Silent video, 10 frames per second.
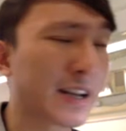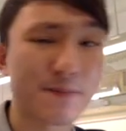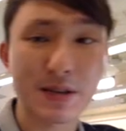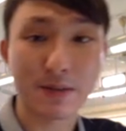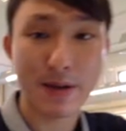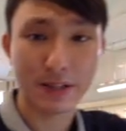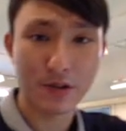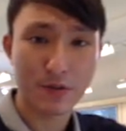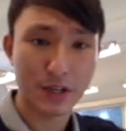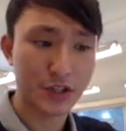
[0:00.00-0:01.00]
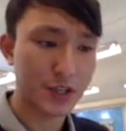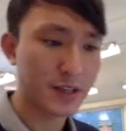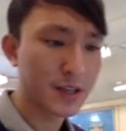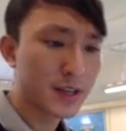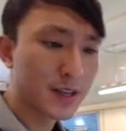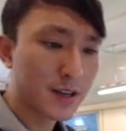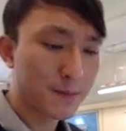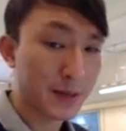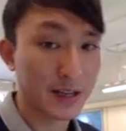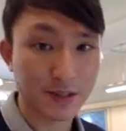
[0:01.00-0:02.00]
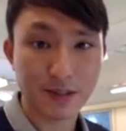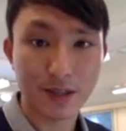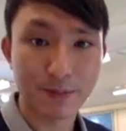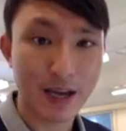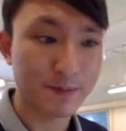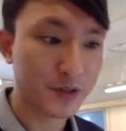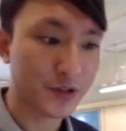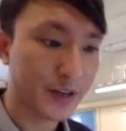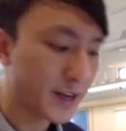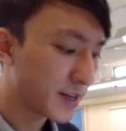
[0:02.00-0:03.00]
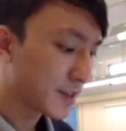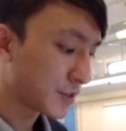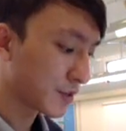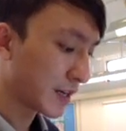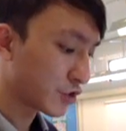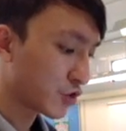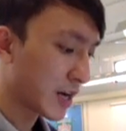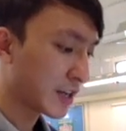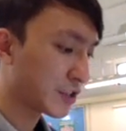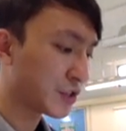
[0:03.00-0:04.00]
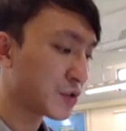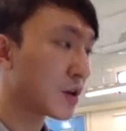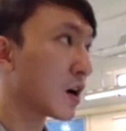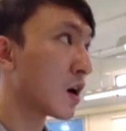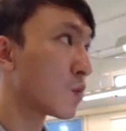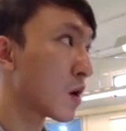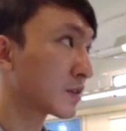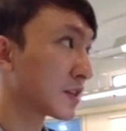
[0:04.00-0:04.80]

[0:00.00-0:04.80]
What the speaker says: like a mathematical question plus some chemistry. So I tried to work